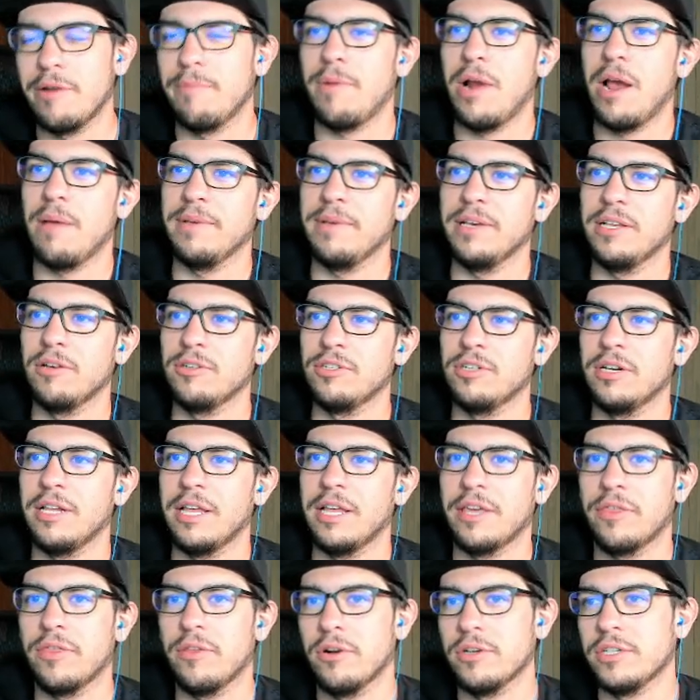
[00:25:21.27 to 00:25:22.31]
probably closer to
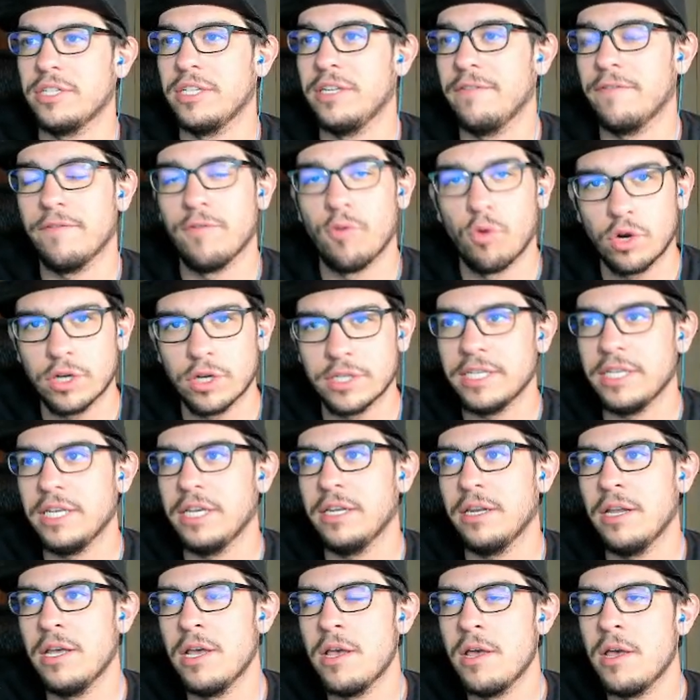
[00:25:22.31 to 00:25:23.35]
like 13,
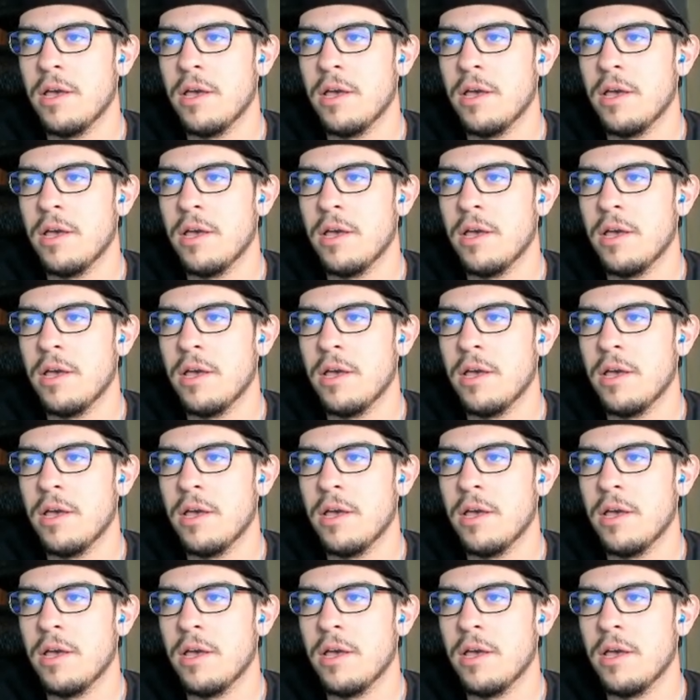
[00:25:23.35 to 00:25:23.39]
14.